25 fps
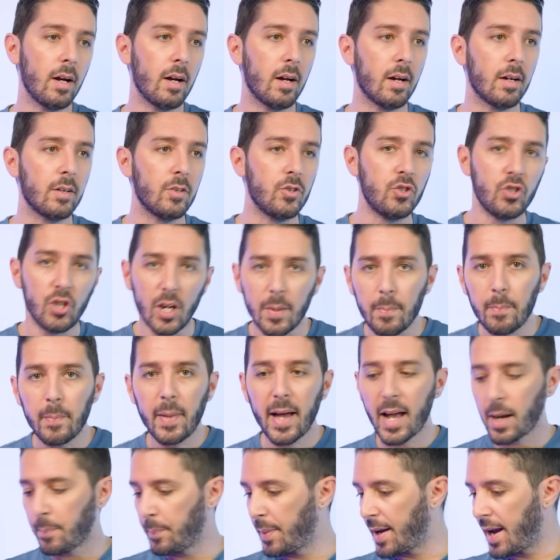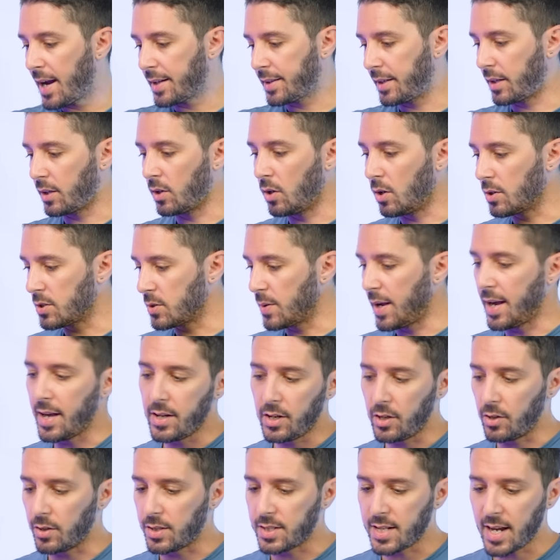a gym backpack that can also
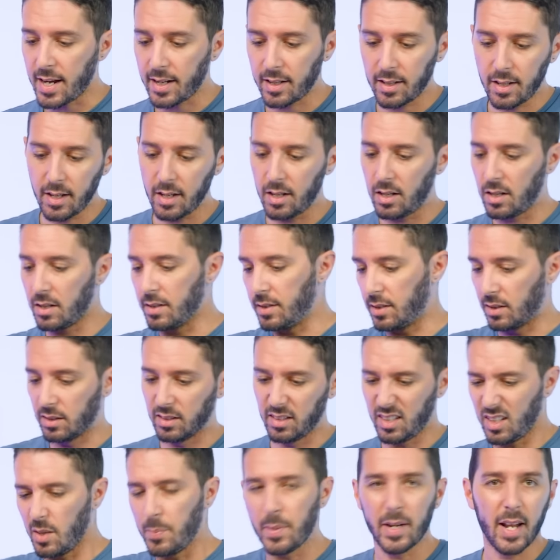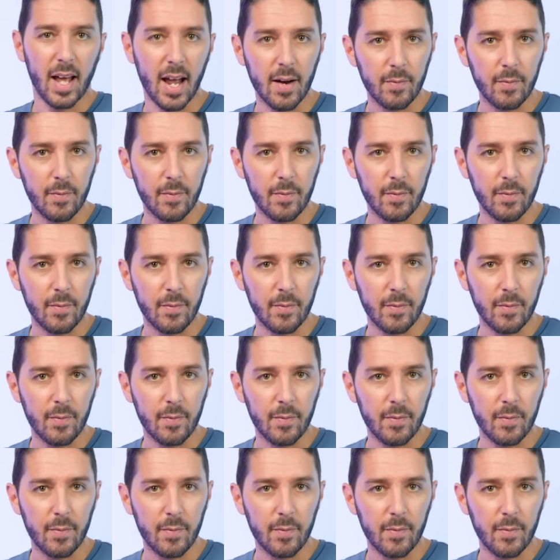handle your tech gear and a little bit of